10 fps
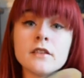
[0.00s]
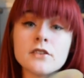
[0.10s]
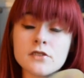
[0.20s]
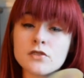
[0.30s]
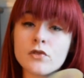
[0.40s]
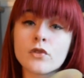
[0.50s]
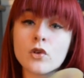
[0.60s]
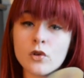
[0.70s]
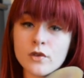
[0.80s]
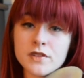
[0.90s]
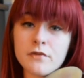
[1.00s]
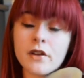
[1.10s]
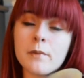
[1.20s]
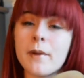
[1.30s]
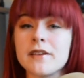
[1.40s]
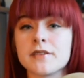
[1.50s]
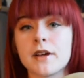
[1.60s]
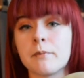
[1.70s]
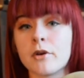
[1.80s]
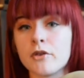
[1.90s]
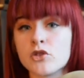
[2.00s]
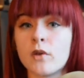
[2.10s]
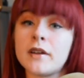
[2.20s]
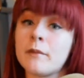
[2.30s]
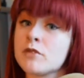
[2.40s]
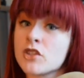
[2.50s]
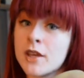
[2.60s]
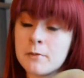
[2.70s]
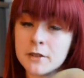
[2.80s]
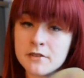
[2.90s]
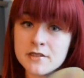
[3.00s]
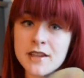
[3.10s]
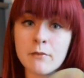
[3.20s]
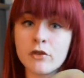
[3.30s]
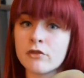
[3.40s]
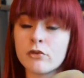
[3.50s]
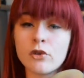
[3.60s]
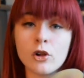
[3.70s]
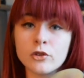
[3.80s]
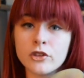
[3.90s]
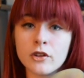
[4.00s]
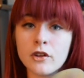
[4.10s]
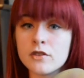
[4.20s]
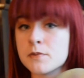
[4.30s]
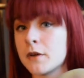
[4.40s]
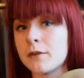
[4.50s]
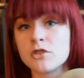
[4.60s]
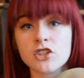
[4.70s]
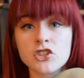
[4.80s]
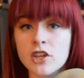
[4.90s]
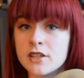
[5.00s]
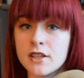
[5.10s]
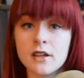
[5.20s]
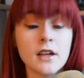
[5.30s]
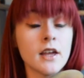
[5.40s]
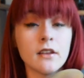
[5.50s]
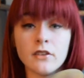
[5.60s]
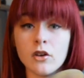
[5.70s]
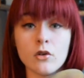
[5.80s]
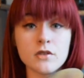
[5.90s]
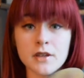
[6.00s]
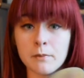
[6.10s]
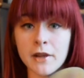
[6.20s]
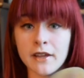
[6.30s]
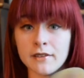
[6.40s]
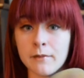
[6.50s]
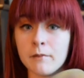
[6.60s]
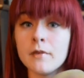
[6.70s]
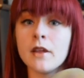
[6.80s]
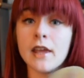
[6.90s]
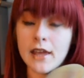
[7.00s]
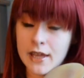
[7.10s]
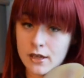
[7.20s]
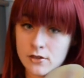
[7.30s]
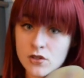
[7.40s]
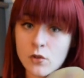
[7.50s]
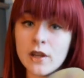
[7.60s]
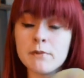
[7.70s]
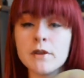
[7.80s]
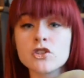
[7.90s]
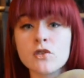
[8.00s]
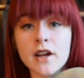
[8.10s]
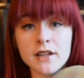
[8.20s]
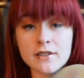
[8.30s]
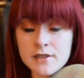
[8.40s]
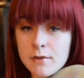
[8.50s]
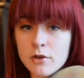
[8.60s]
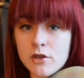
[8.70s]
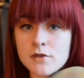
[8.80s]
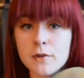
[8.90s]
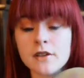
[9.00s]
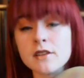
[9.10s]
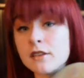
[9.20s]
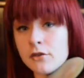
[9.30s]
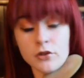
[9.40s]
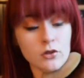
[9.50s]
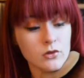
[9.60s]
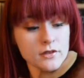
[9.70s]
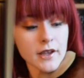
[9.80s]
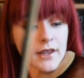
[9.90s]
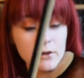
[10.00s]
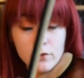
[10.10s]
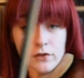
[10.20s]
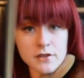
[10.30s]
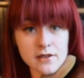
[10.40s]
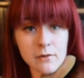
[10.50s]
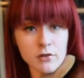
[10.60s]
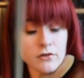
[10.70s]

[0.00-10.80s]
This is of course a very basic approach when I'm keeping the same rhythm for all the notes, but I'm just changing the order I'm playing them in. So let me try the same notes but in a different order again with the same